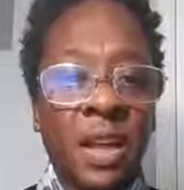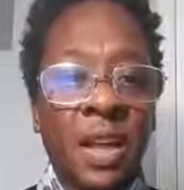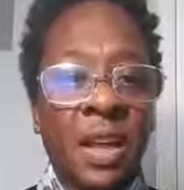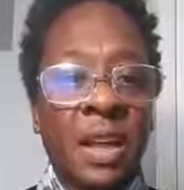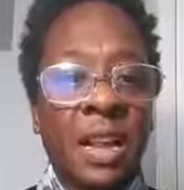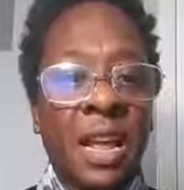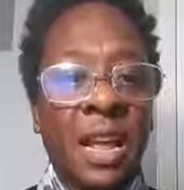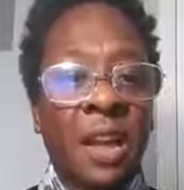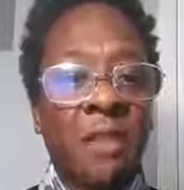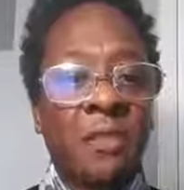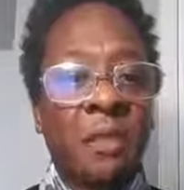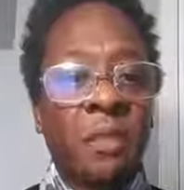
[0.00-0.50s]

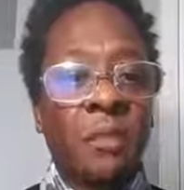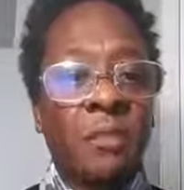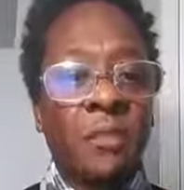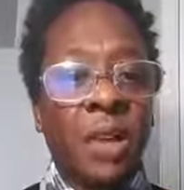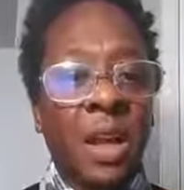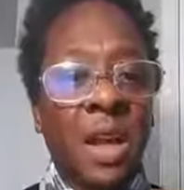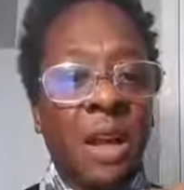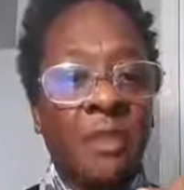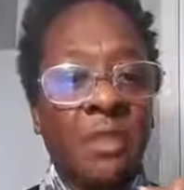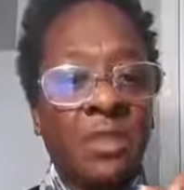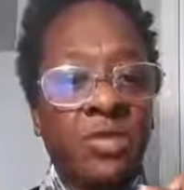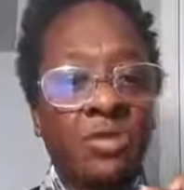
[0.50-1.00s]
They have a they
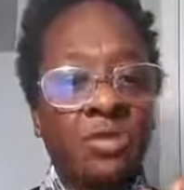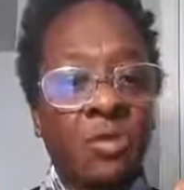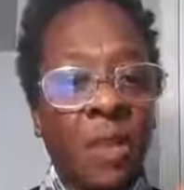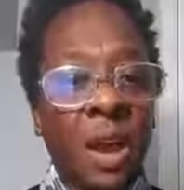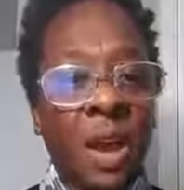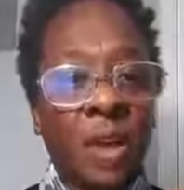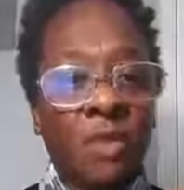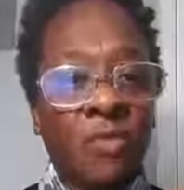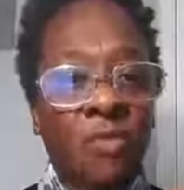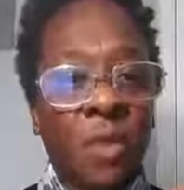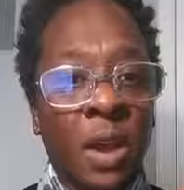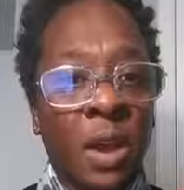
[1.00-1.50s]
have a
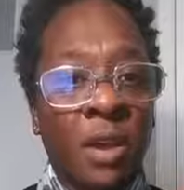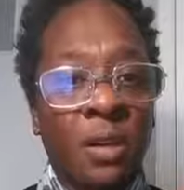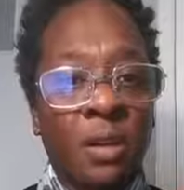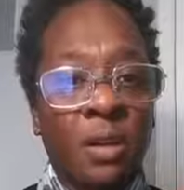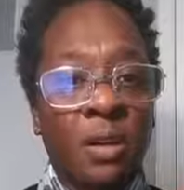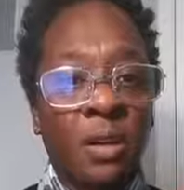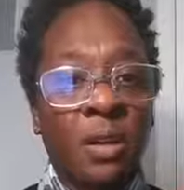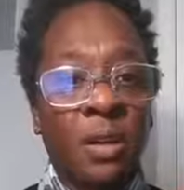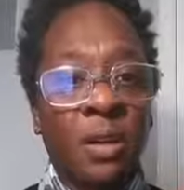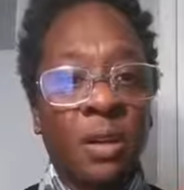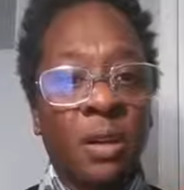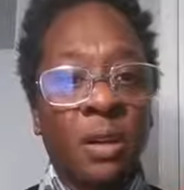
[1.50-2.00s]
track record,
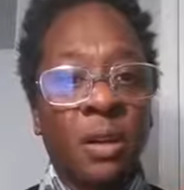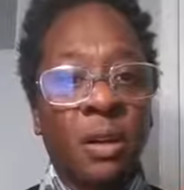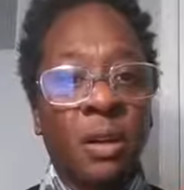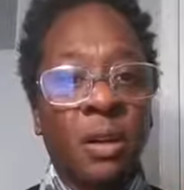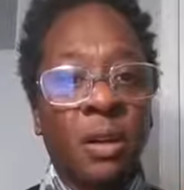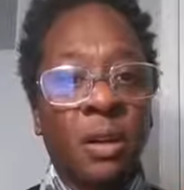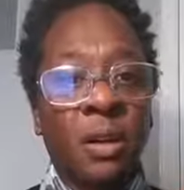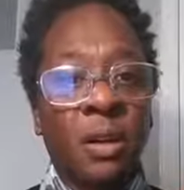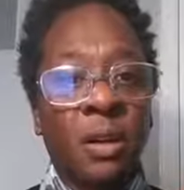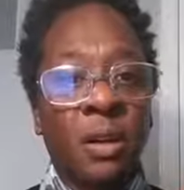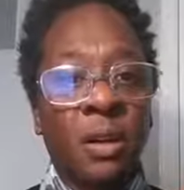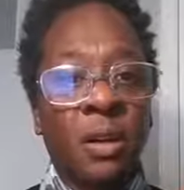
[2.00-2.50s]

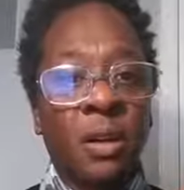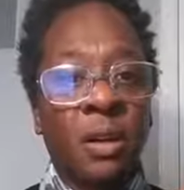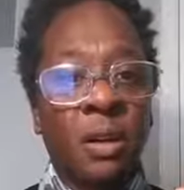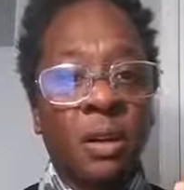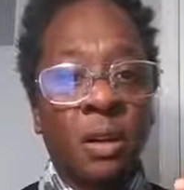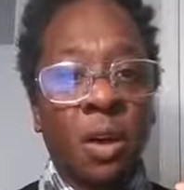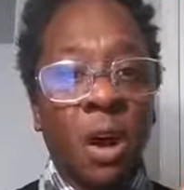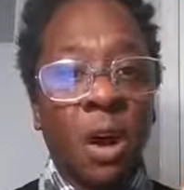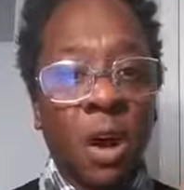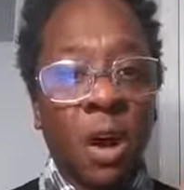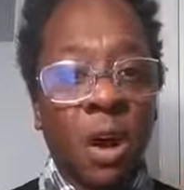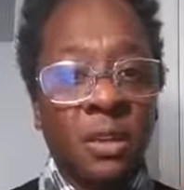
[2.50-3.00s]

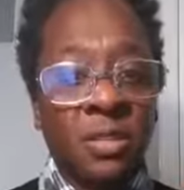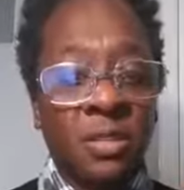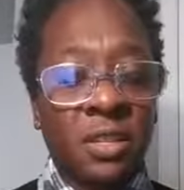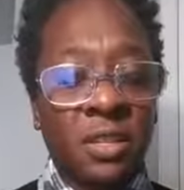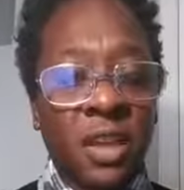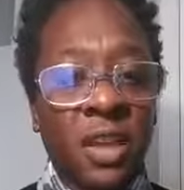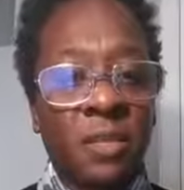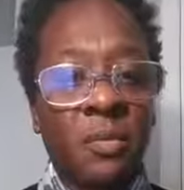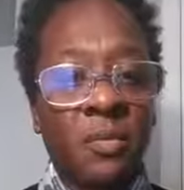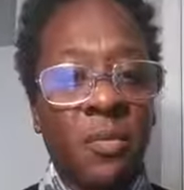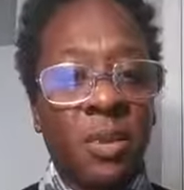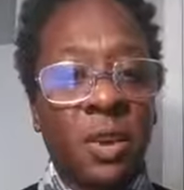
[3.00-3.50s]
laws that
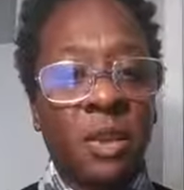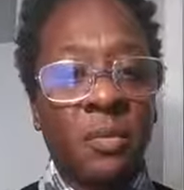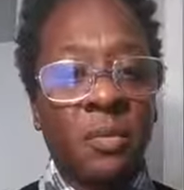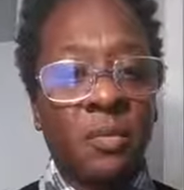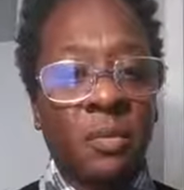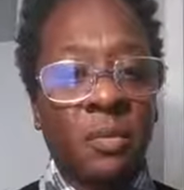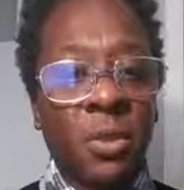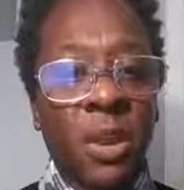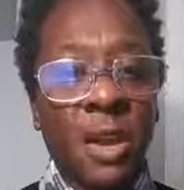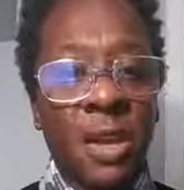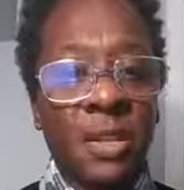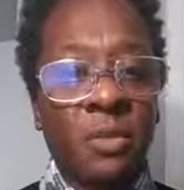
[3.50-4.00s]
they put in
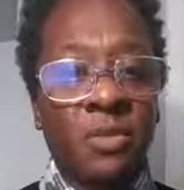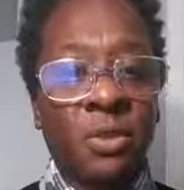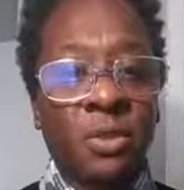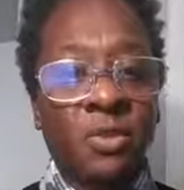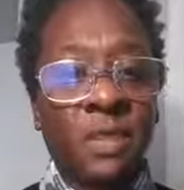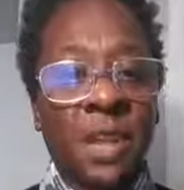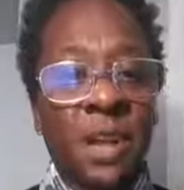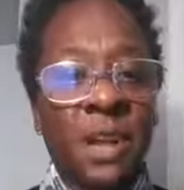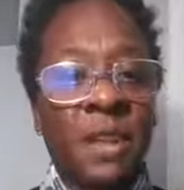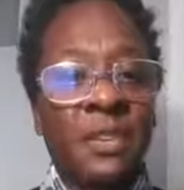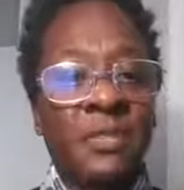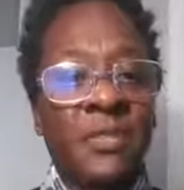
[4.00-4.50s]
place or
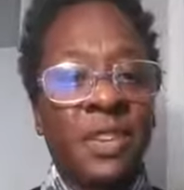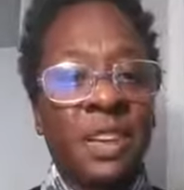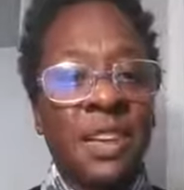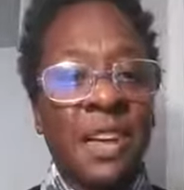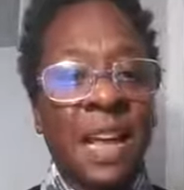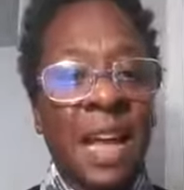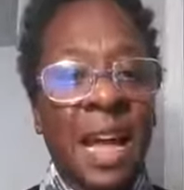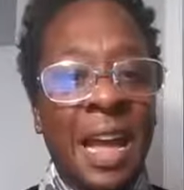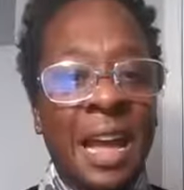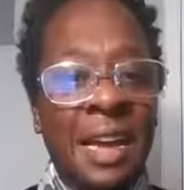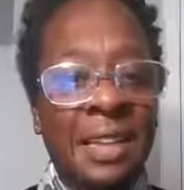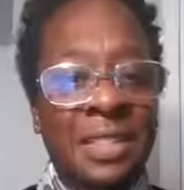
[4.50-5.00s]
they've
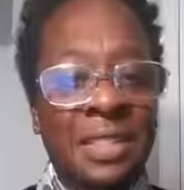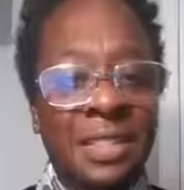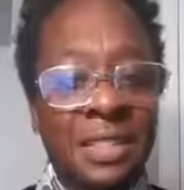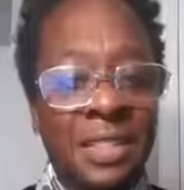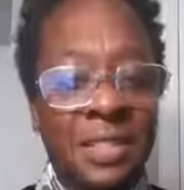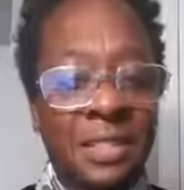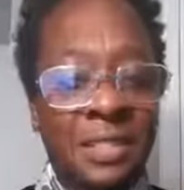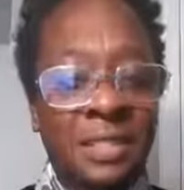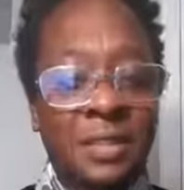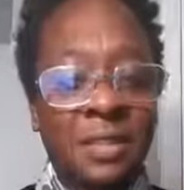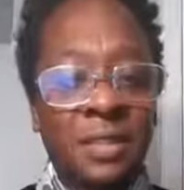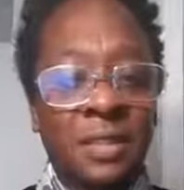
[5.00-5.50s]

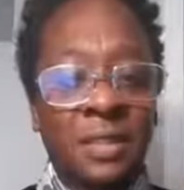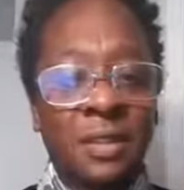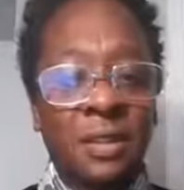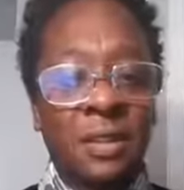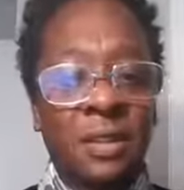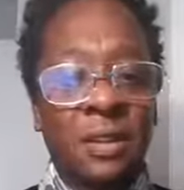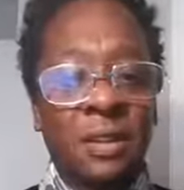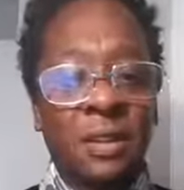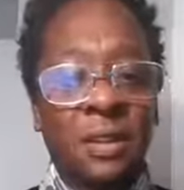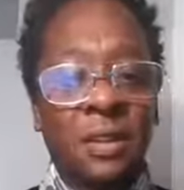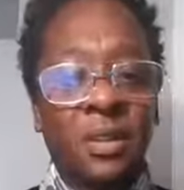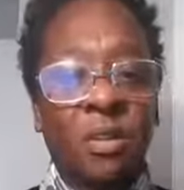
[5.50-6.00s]
enacted
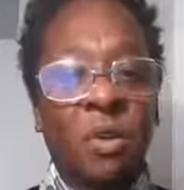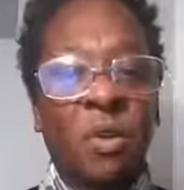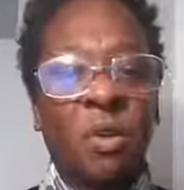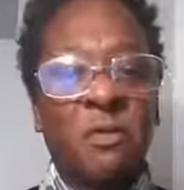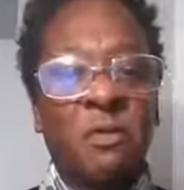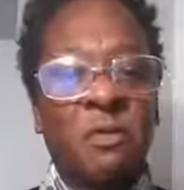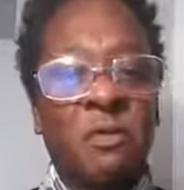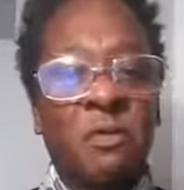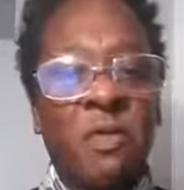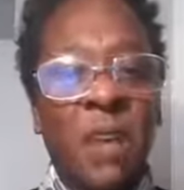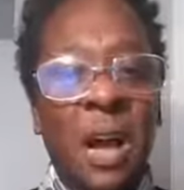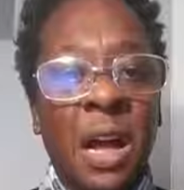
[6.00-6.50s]
or
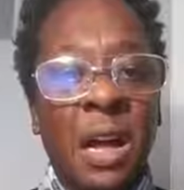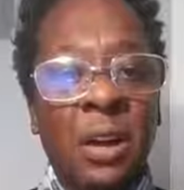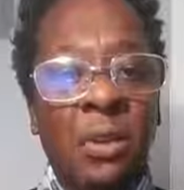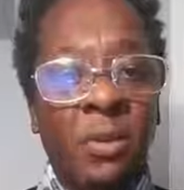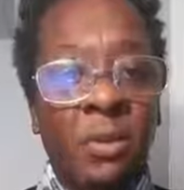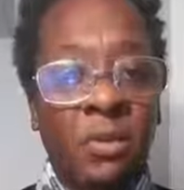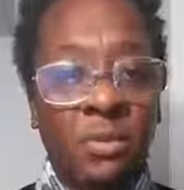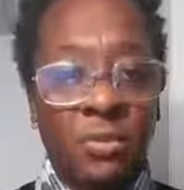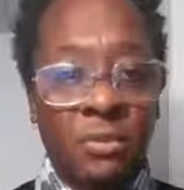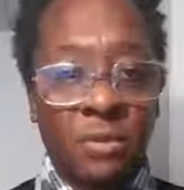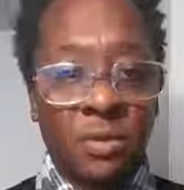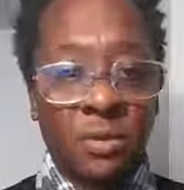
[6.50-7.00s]
followed.